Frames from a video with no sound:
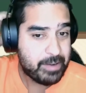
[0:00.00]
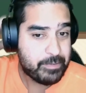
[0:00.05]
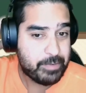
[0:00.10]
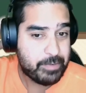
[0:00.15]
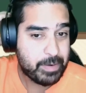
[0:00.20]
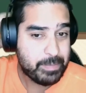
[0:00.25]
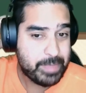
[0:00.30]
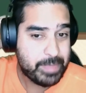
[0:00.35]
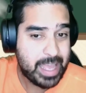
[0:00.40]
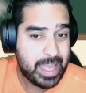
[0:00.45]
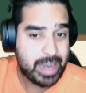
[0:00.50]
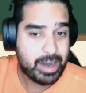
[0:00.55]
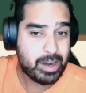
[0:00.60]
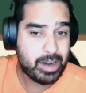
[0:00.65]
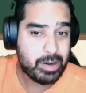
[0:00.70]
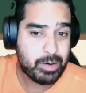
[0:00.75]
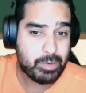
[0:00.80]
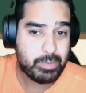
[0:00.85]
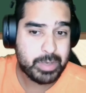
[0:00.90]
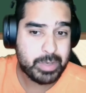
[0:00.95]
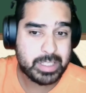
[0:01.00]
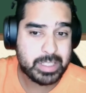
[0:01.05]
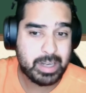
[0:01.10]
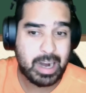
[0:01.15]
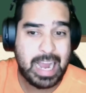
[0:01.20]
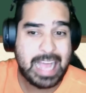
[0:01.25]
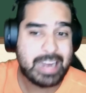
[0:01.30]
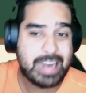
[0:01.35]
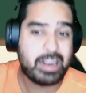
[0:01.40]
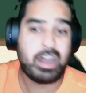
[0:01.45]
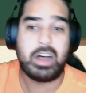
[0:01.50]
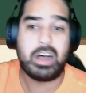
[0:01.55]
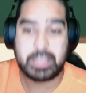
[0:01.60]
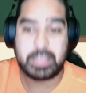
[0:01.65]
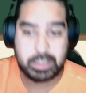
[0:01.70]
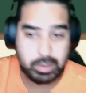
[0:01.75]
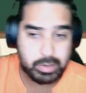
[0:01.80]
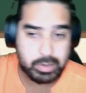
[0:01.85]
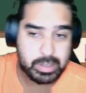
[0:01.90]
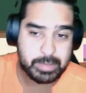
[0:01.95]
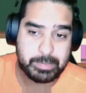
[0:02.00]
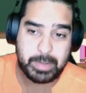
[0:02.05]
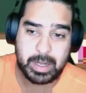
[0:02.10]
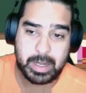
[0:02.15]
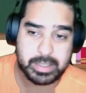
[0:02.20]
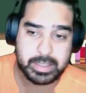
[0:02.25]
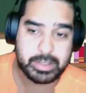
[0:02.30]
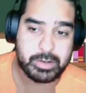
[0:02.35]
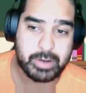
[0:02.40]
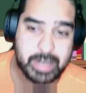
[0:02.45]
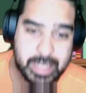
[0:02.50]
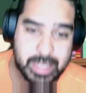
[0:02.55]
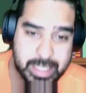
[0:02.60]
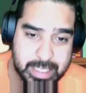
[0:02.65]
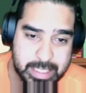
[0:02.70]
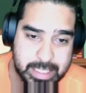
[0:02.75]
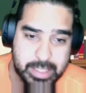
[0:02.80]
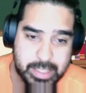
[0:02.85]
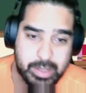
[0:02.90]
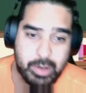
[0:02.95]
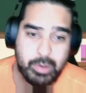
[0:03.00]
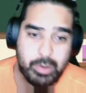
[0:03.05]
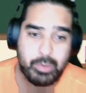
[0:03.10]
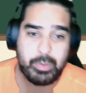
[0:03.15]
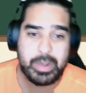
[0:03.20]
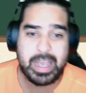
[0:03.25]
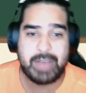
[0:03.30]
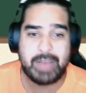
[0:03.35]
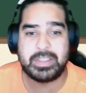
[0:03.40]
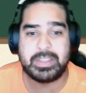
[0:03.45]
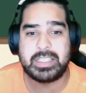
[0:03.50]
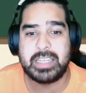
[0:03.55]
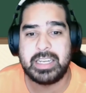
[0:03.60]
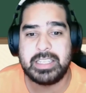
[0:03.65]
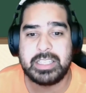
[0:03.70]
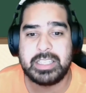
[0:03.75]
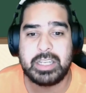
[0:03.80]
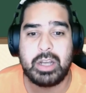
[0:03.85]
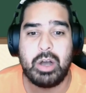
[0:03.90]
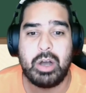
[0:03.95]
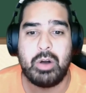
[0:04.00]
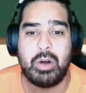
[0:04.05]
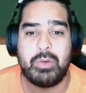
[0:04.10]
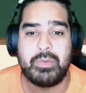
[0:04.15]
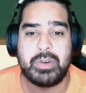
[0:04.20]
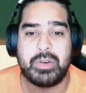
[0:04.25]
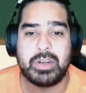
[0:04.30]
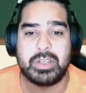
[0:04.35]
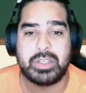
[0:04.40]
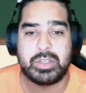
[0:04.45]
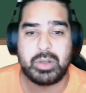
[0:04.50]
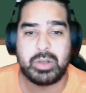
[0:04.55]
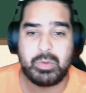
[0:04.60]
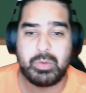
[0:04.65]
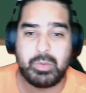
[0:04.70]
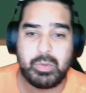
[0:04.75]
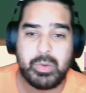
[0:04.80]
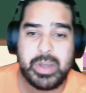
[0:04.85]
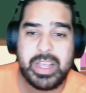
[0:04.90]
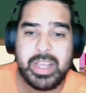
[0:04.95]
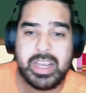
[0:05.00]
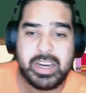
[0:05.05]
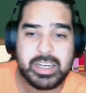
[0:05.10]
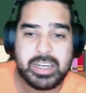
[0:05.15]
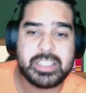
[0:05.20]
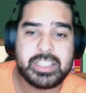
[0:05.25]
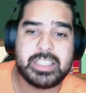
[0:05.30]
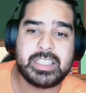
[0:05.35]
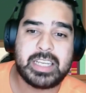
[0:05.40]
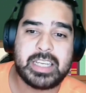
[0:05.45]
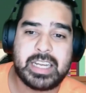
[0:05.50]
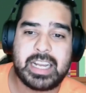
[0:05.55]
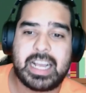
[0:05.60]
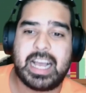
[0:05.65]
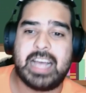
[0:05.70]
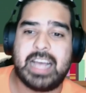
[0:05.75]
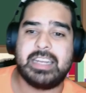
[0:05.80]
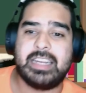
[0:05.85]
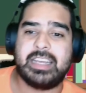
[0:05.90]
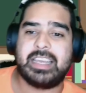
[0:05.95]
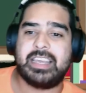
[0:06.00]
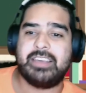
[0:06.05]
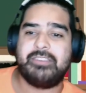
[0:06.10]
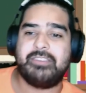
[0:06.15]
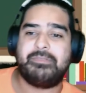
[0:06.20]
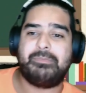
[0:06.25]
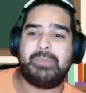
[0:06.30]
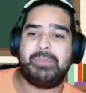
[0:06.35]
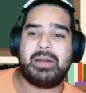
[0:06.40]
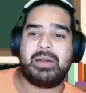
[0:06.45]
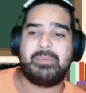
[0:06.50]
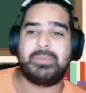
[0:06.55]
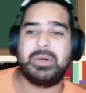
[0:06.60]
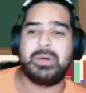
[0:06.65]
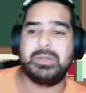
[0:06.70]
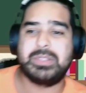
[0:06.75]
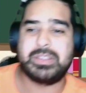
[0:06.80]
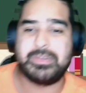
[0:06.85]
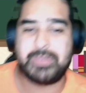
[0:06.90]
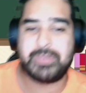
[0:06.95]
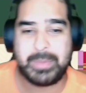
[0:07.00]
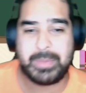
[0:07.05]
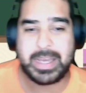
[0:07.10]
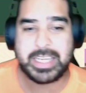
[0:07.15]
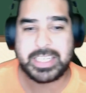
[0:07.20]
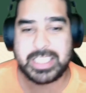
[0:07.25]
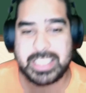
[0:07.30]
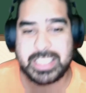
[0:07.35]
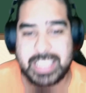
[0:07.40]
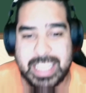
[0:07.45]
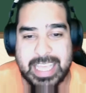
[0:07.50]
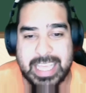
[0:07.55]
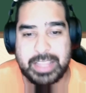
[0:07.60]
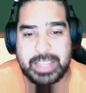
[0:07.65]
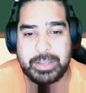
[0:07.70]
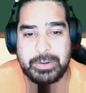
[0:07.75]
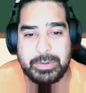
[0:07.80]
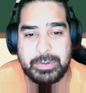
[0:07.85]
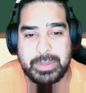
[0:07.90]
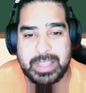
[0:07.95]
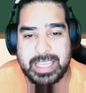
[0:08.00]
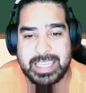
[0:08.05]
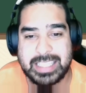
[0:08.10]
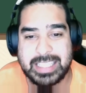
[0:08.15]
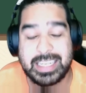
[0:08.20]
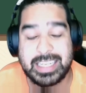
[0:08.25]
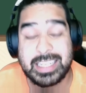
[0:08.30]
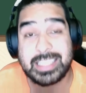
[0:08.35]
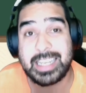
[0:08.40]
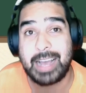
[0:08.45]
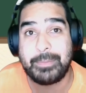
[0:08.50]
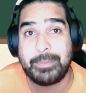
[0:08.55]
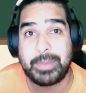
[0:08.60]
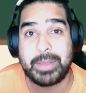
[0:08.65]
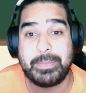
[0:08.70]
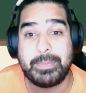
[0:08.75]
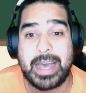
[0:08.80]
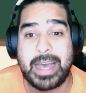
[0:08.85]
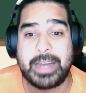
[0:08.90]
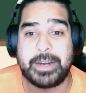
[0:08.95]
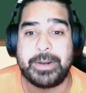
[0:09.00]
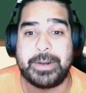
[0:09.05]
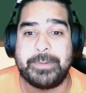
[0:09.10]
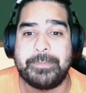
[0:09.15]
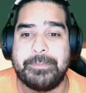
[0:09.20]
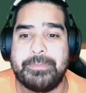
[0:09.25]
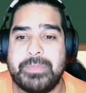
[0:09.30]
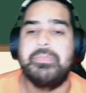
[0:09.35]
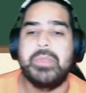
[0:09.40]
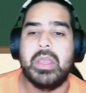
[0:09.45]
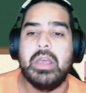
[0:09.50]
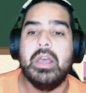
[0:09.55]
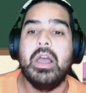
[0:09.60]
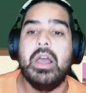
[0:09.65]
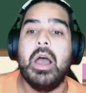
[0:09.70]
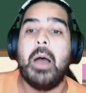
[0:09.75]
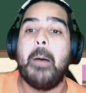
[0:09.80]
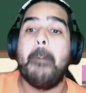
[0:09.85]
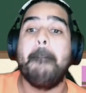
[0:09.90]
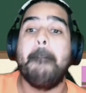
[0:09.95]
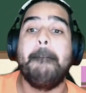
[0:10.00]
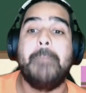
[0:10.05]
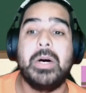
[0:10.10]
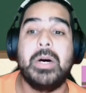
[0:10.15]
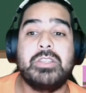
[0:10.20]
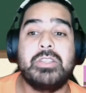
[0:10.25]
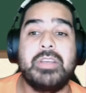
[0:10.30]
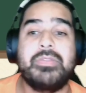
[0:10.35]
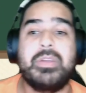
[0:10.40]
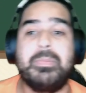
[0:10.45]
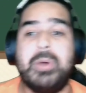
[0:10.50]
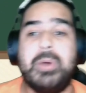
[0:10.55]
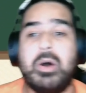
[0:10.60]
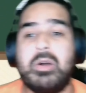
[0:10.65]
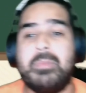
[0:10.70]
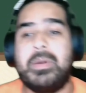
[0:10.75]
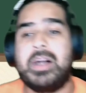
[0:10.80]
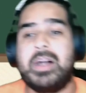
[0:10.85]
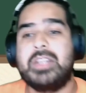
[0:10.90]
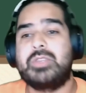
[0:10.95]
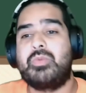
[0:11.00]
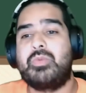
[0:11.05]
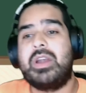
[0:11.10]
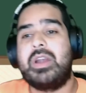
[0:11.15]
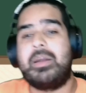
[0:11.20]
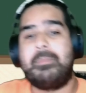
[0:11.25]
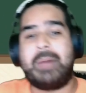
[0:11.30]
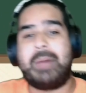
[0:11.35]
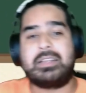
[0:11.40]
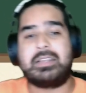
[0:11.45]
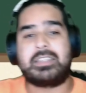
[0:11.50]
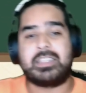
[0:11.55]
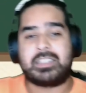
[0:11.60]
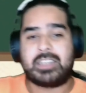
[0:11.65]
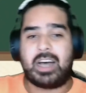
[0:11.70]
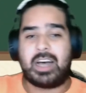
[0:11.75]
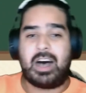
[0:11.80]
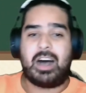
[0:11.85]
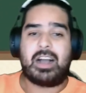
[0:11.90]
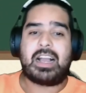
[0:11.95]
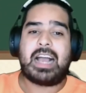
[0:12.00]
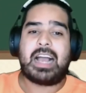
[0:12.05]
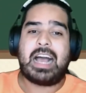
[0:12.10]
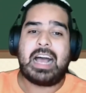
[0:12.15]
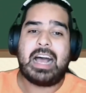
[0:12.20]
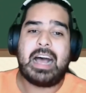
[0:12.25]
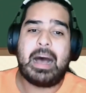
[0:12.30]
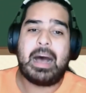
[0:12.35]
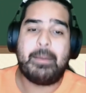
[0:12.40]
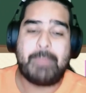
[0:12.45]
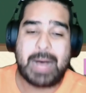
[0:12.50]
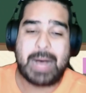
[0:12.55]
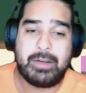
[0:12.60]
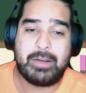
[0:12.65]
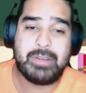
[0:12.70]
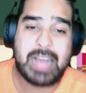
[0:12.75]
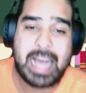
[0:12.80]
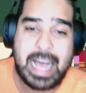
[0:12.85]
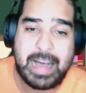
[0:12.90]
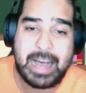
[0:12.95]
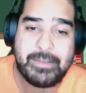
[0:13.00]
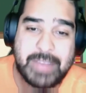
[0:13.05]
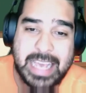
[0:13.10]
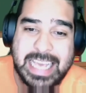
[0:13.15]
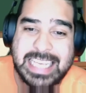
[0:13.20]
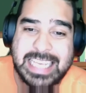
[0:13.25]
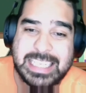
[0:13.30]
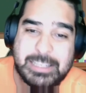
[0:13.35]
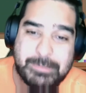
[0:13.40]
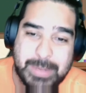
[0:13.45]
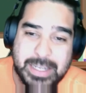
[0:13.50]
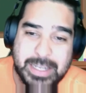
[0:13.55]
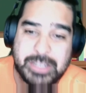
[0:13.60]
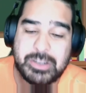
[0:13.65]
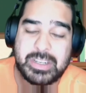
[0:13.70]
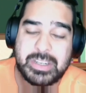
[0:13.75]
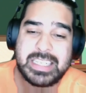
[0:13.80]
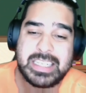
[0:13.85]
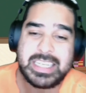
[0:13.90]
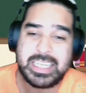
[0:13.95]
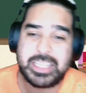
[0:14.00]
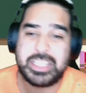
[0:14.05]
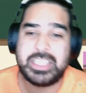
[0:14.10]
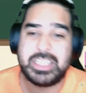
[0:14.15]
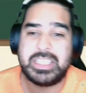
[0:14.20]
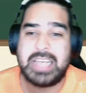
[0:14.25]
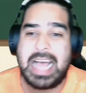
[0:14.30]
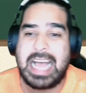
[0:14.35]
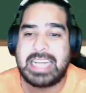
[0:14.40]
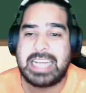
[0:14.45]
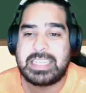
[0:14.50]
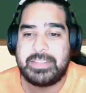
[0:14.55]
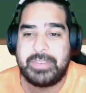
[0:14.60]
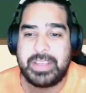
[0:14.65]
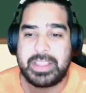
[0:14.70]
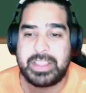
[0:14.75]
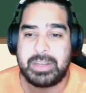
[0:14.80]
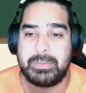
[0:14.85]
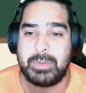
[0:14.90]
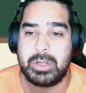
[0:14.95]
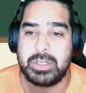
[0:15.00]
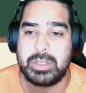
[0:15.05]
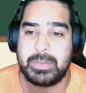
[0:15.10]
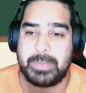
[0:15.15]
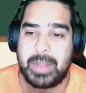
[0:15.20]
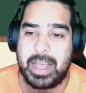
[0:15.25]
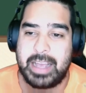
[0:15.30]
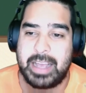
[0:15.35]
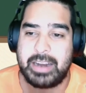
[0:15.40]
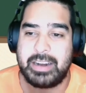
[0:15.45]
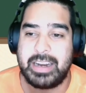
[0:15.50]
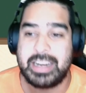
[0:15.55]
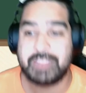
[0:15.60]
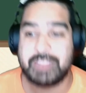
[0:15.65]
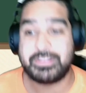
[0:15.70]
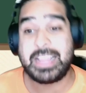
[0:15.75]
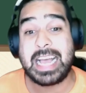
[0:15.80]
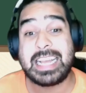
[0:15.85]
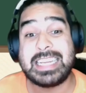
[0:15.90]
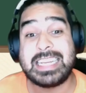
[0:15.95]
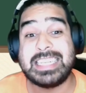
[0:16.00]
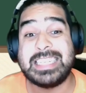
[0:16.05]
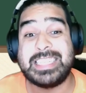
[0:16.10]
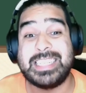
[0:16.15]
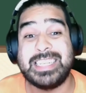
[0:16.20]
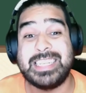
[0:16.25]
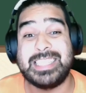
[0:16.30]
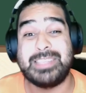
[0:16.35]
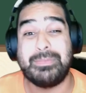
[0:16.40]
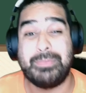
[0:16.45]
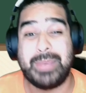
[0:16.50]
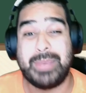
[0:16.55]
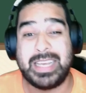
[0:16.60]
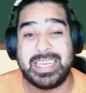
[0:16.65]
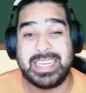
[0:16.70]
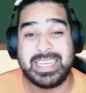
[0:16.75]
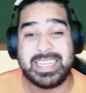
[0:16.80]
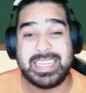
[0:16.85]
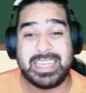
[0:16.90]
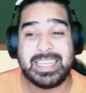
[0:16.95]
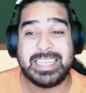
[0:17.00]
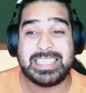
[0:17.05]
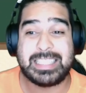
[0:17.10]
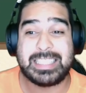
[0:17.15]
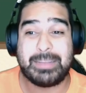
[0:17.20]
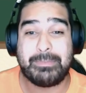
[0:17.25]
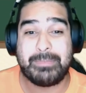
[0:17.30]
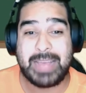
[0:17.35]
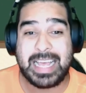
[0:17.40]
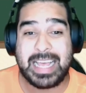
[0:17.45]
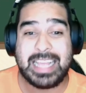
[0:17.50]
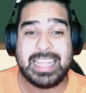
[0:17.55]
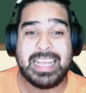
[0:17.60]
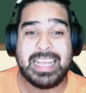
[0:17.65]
From there, we start adding all sorts of balls to our list. We have a ton to go over, so we're just going to kind of give bare bones information to get through things in a timely manner. Most of the Pokeballs we are about to talk about have a special condition to activate their multiplier, and if that condition isn't met,